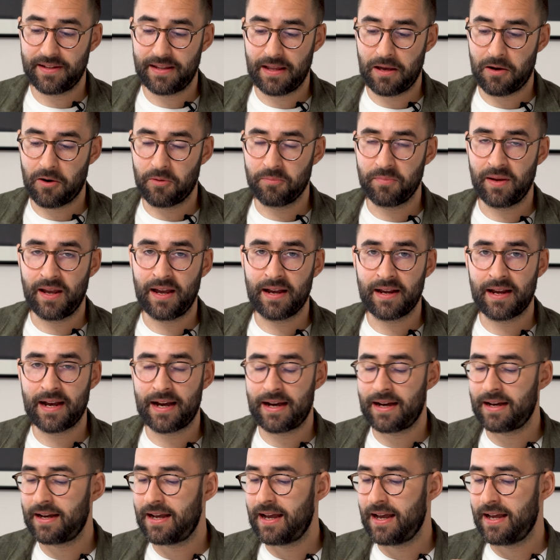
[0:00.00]
the
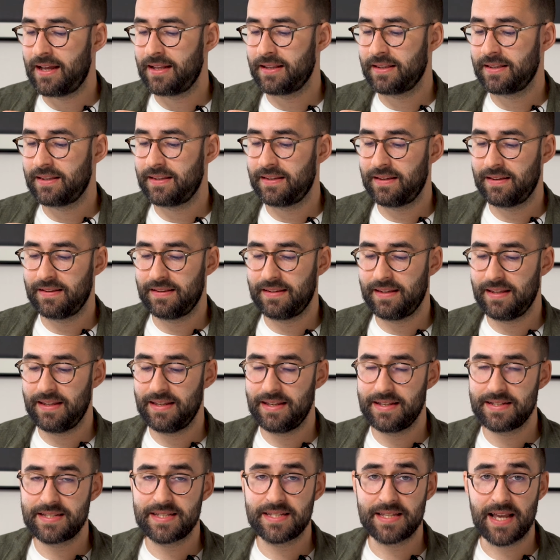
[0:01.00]
Omega and
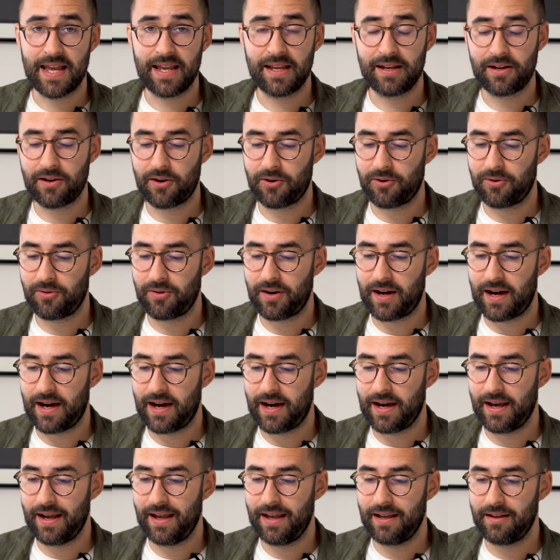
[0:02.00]
the Seiko,
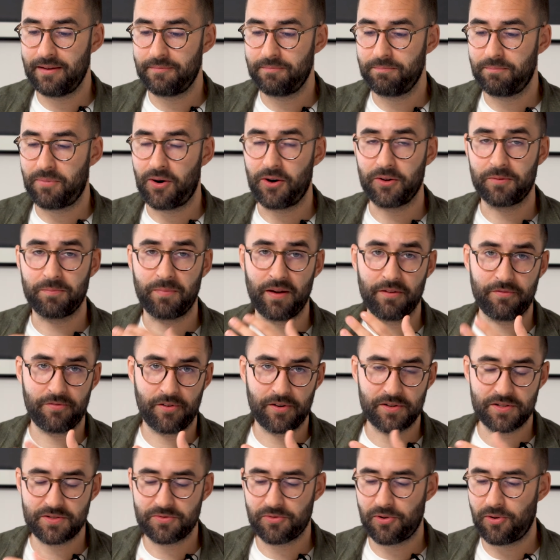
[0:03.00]
I bought my
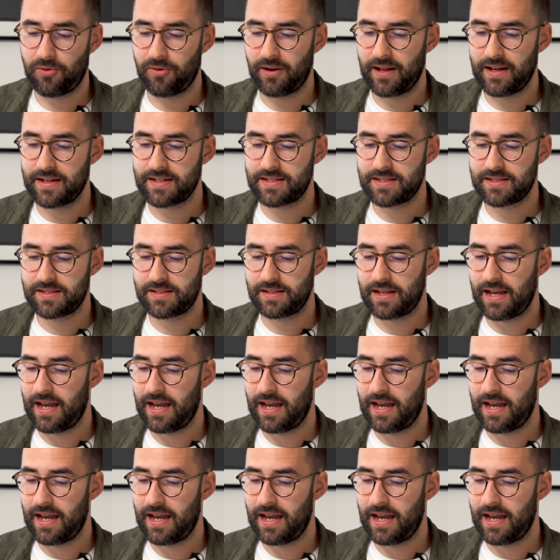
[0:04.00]
first Rolex,